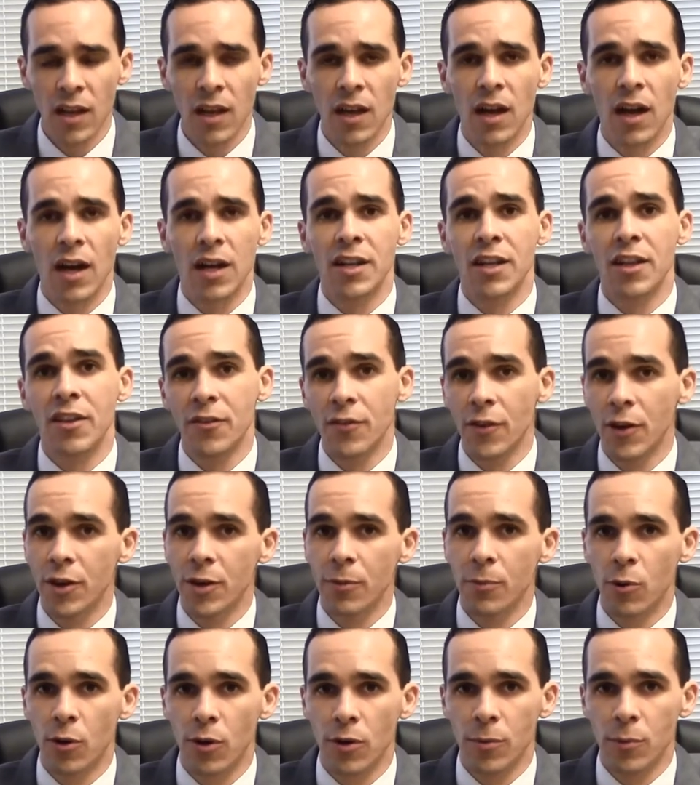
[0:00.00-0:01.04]
Another very
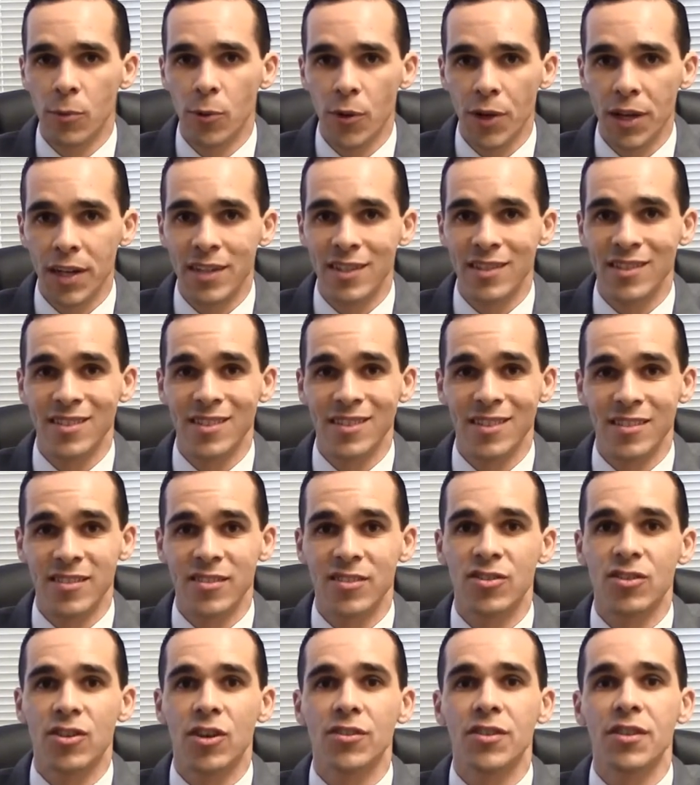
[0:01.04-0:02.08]
important point is that this is
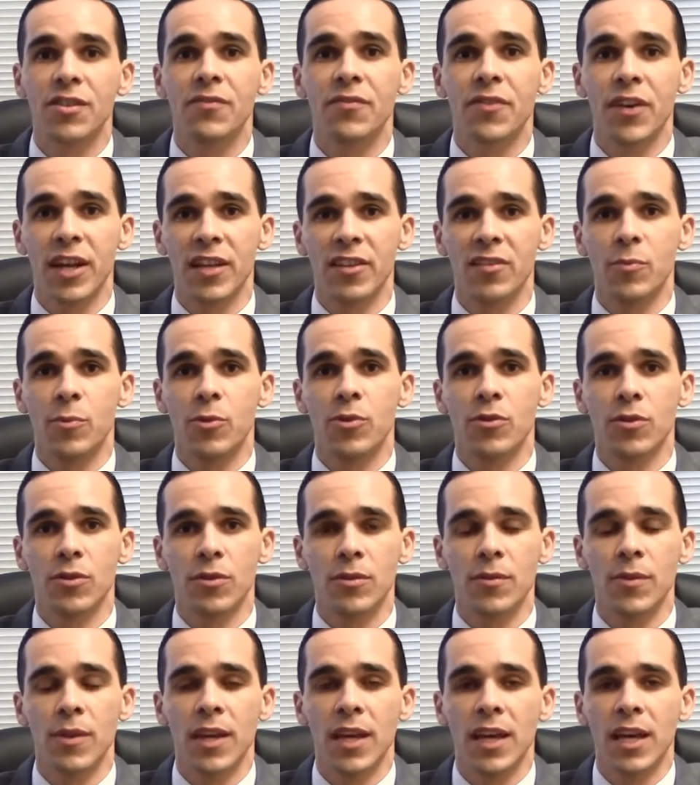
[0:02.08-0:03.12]
called advanced
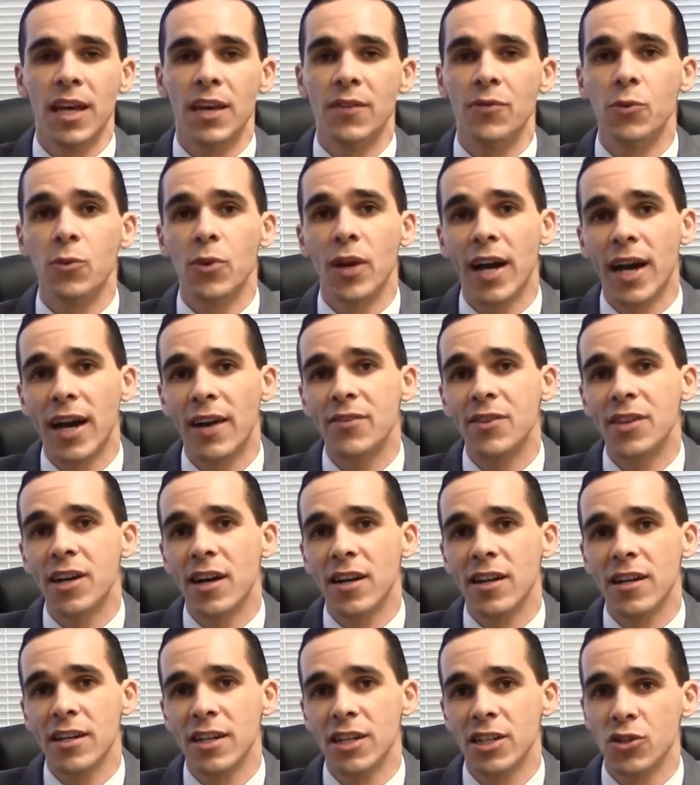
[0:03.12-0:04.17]
parole. If you have
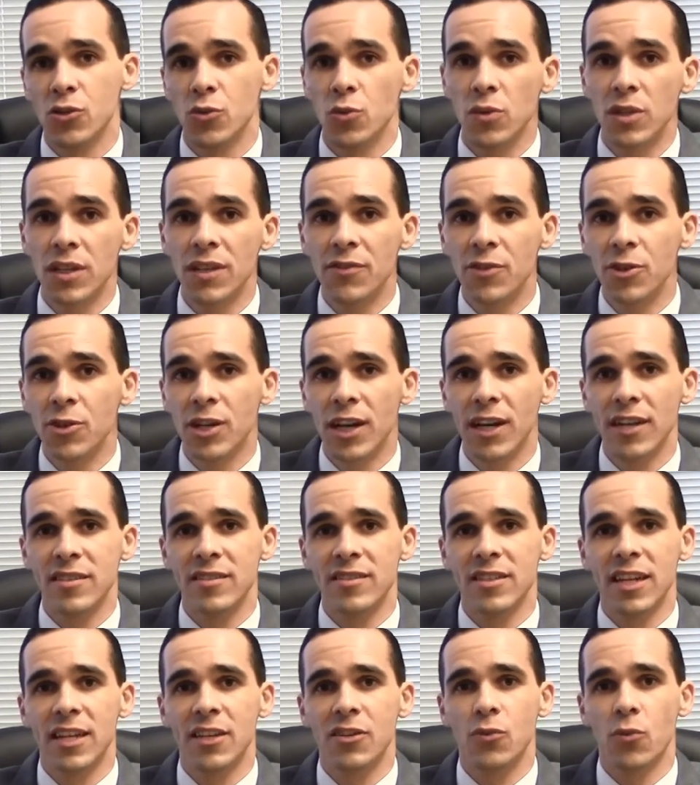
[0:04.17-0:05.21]
DACA and you leave the United
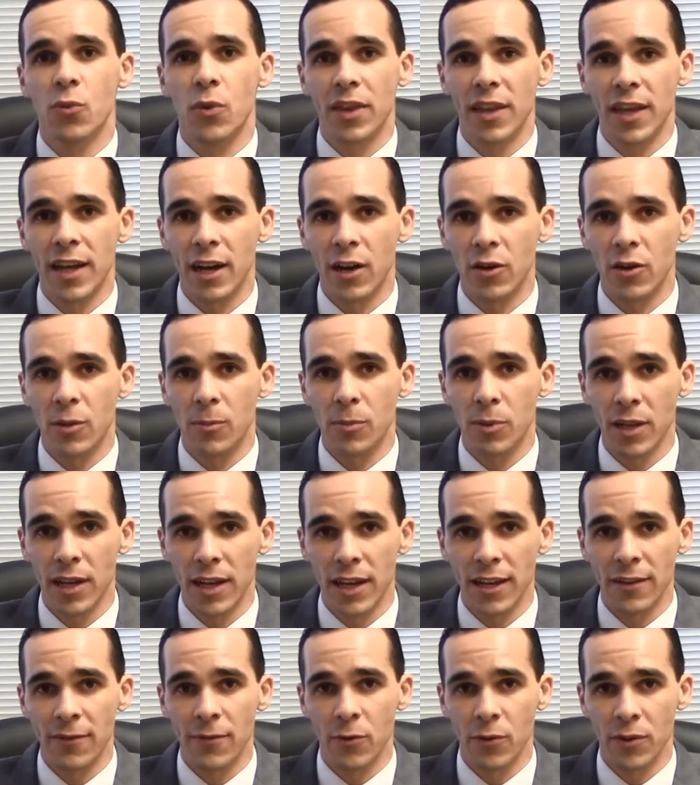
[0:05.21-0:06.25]
States without
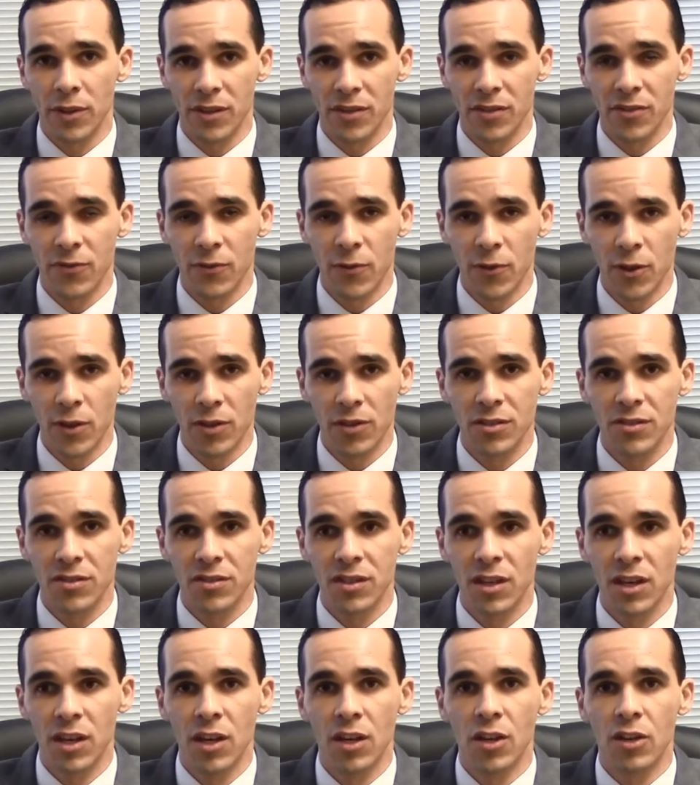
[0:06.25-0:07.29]
applying for this first,
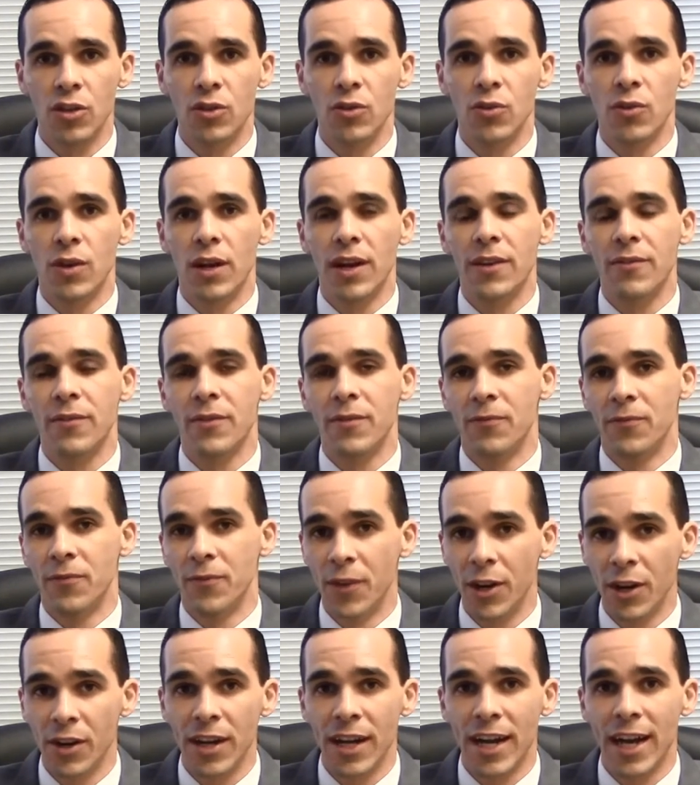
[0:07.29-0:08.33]
you're at
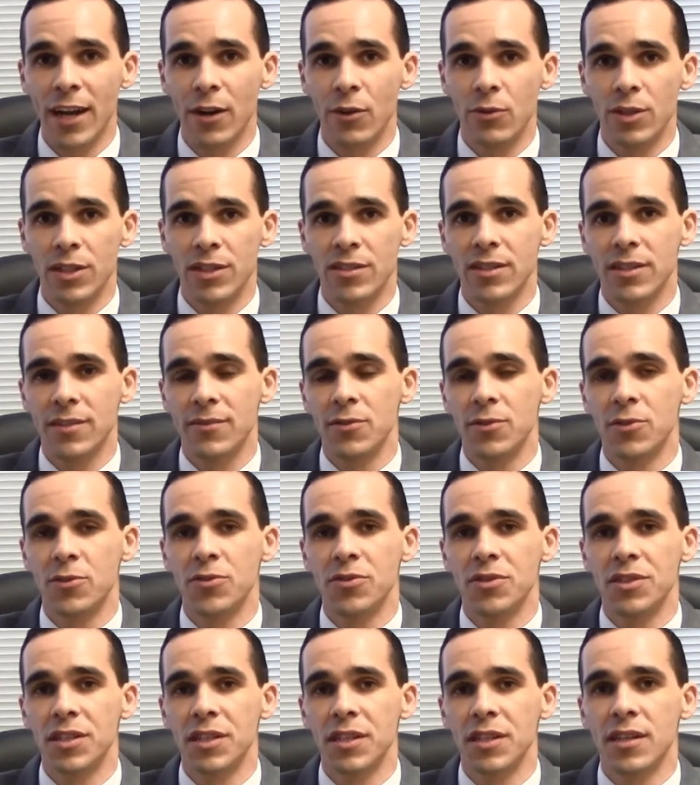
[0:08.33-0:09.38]
very high risk of
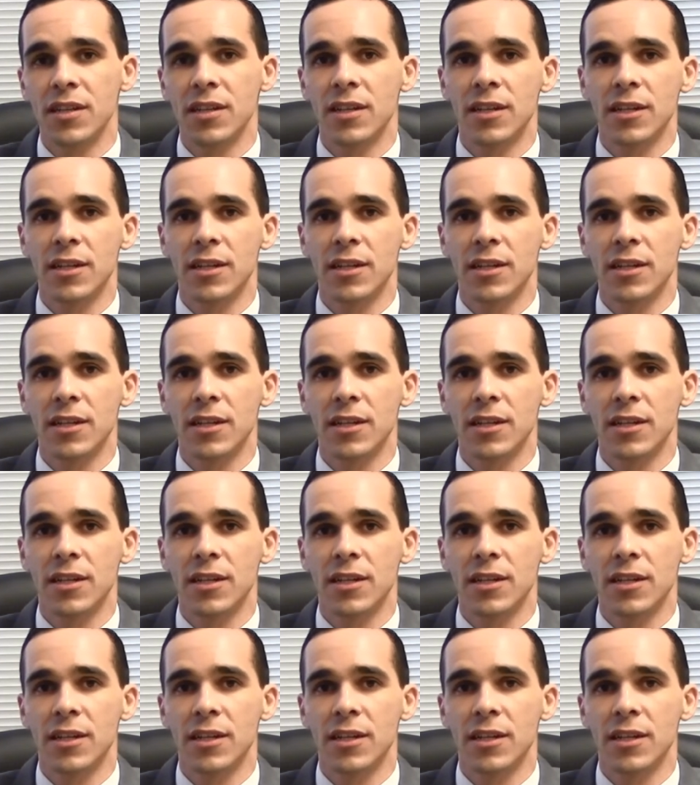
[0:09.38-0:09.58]
losing